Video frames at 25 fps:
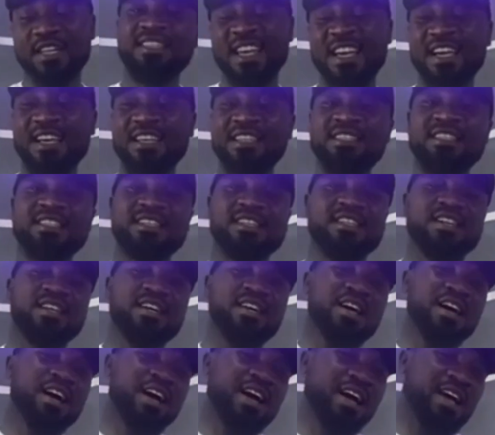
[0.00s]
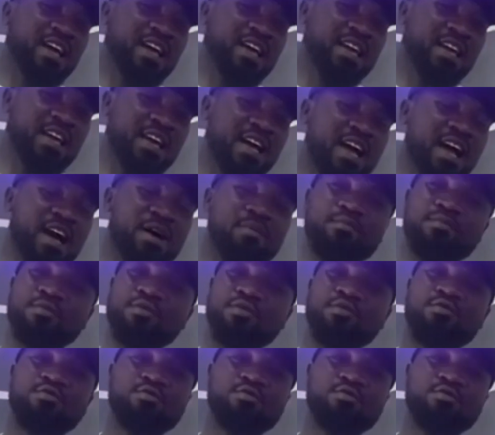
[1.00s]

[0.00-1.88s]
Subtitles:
Like I said, I'm not